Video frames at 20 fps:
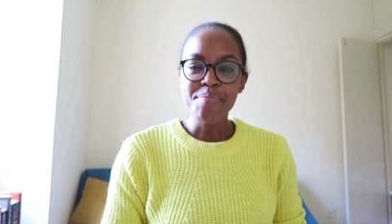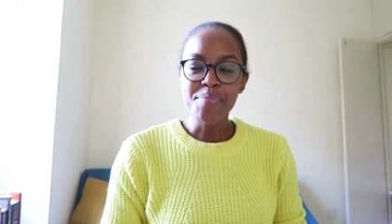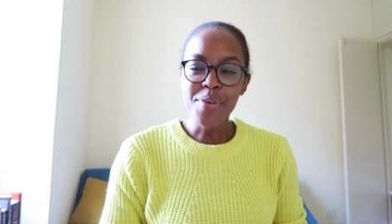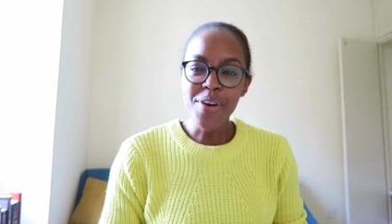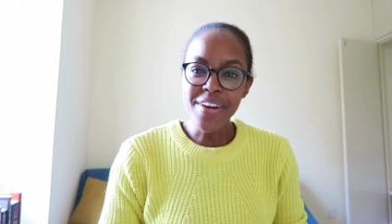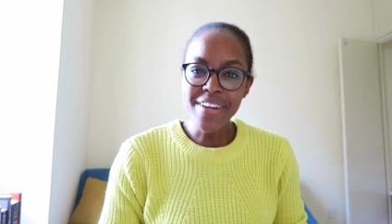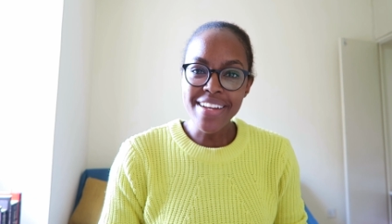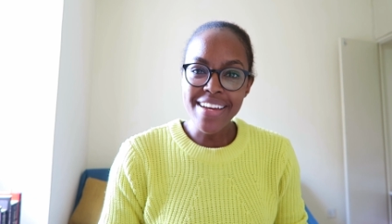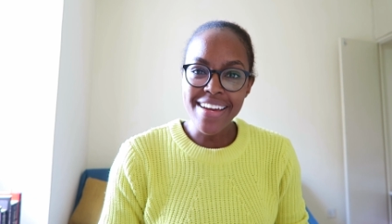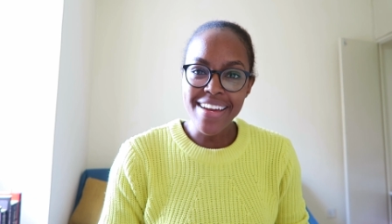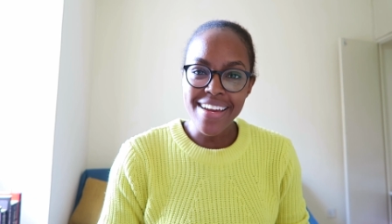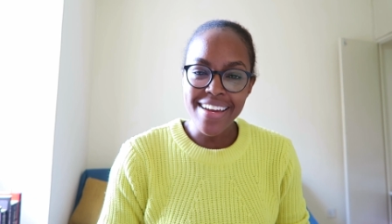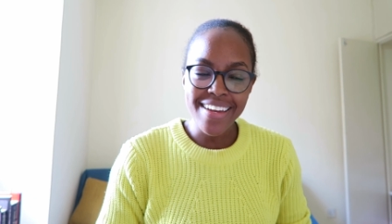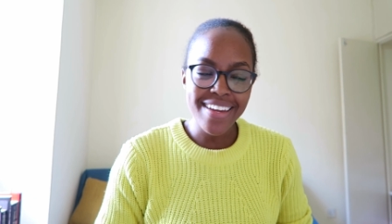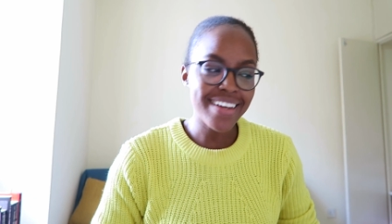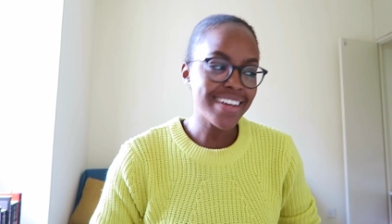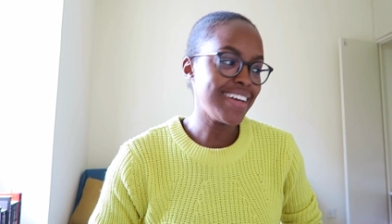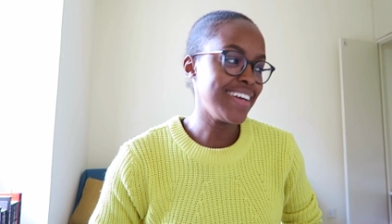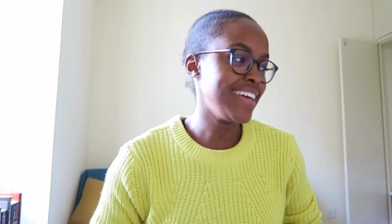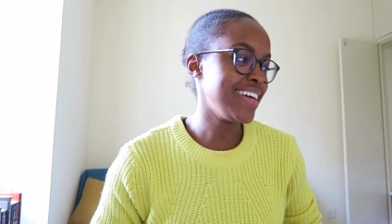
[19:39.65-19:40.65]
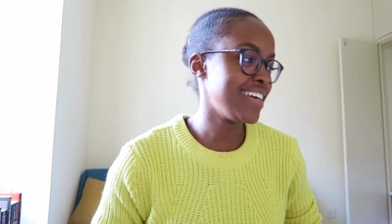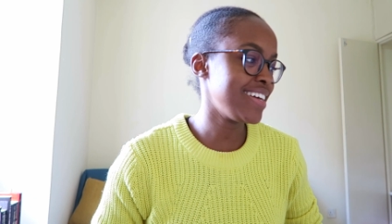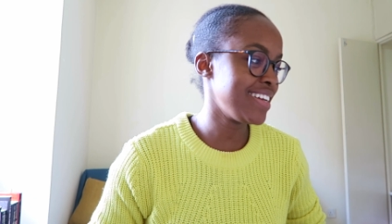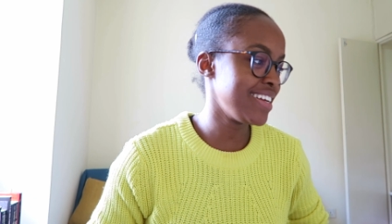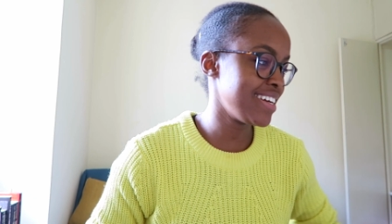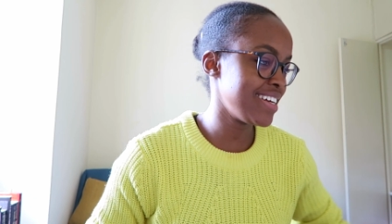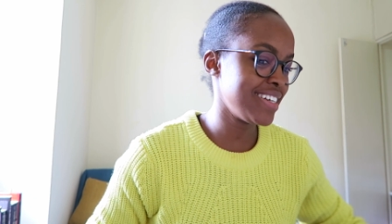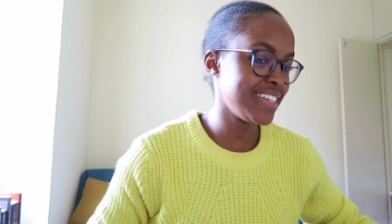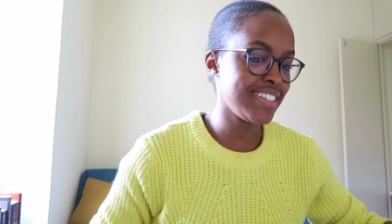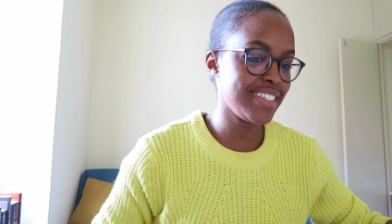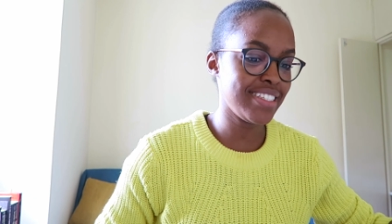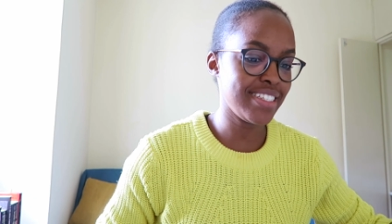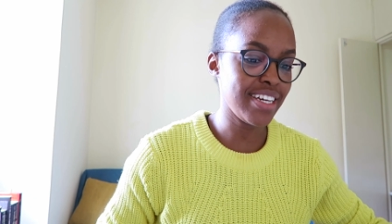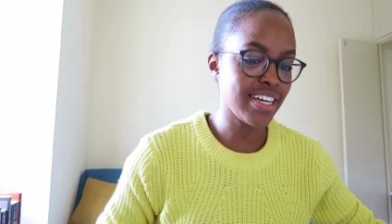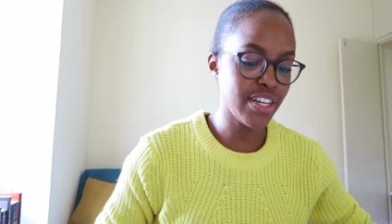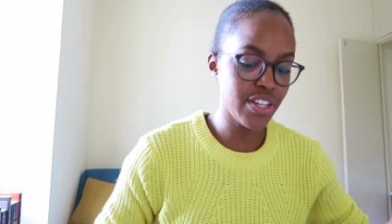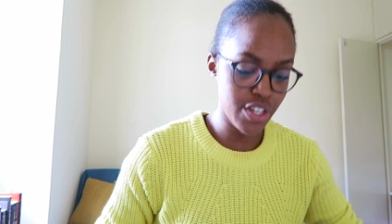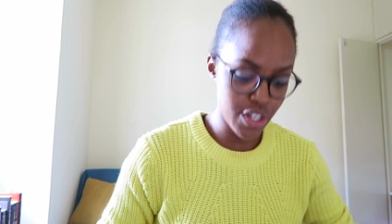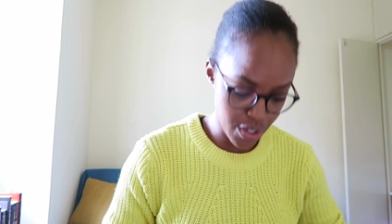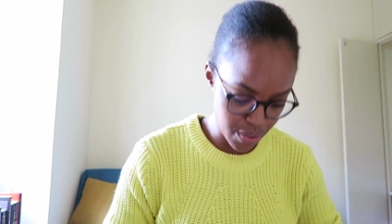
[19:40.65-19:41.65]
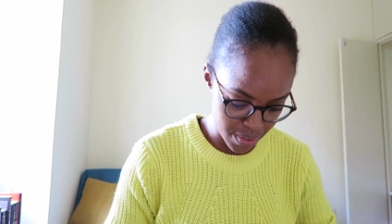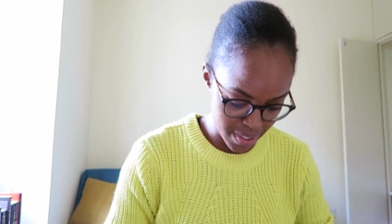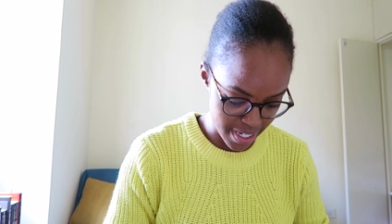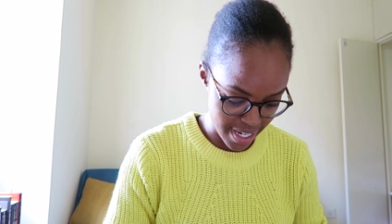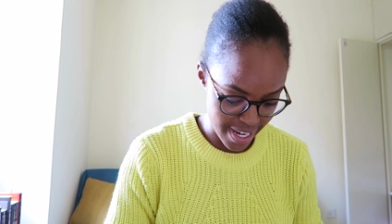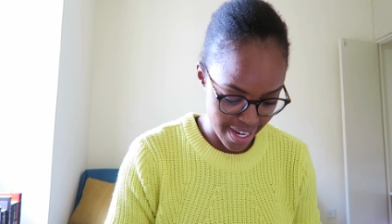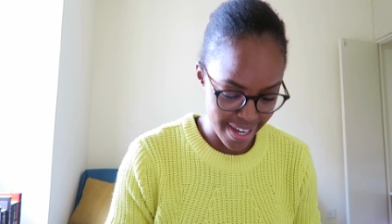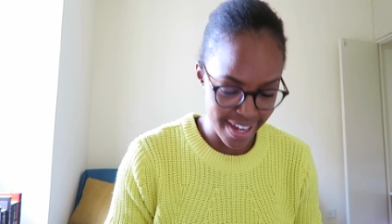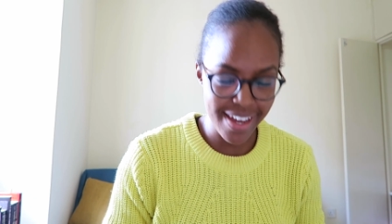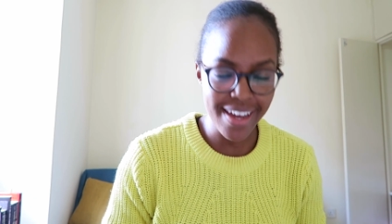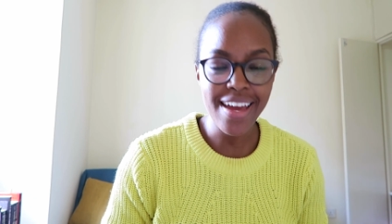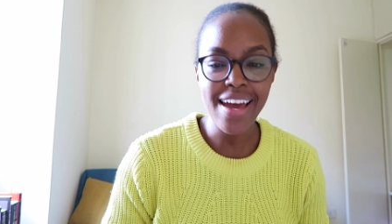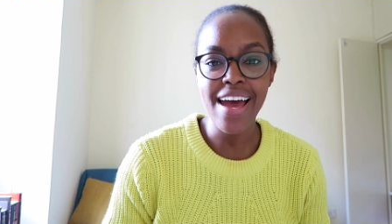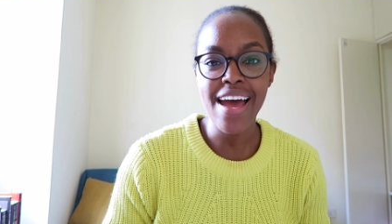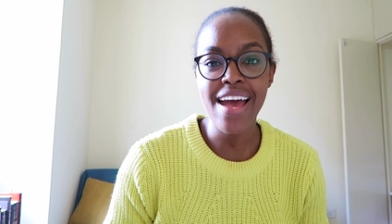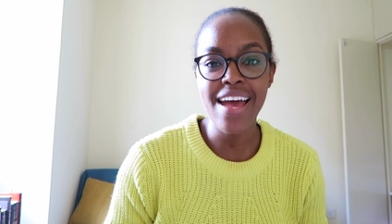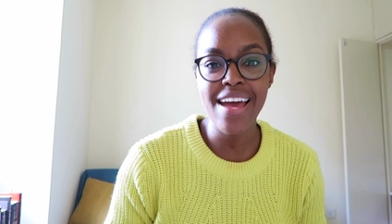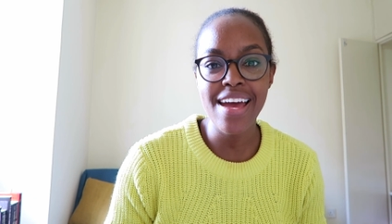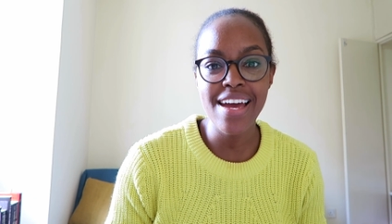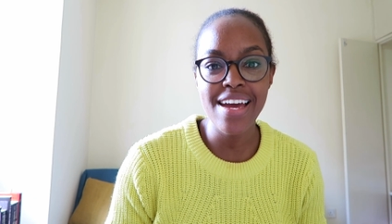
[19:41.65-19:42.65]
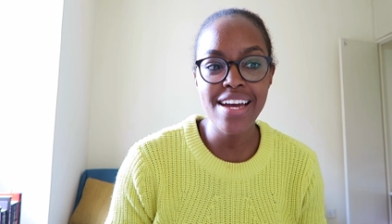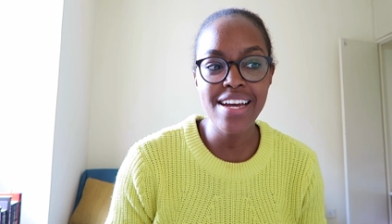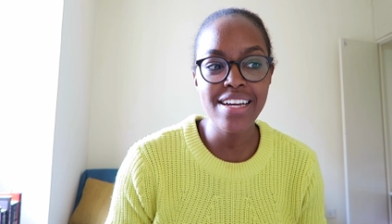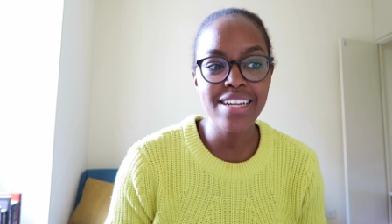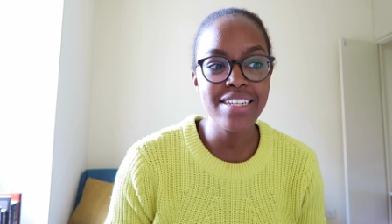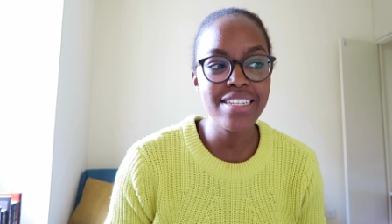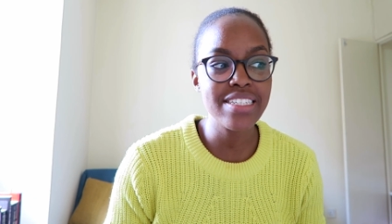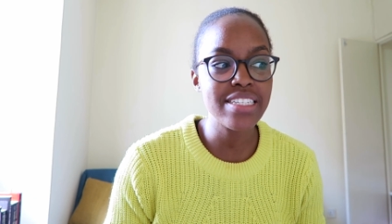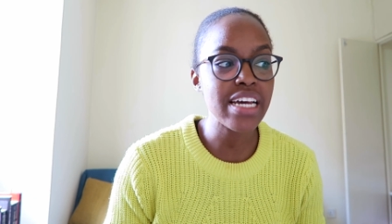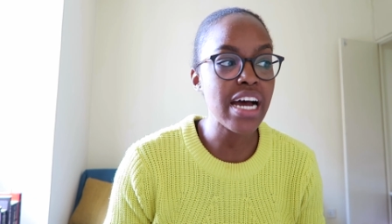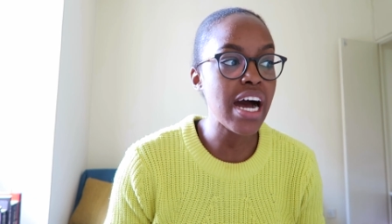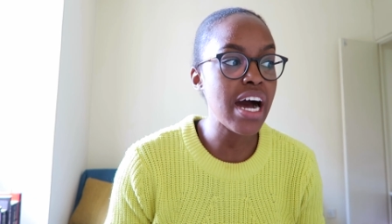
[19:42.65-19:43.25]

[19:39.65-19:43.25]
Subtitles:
Morning, it is a new day and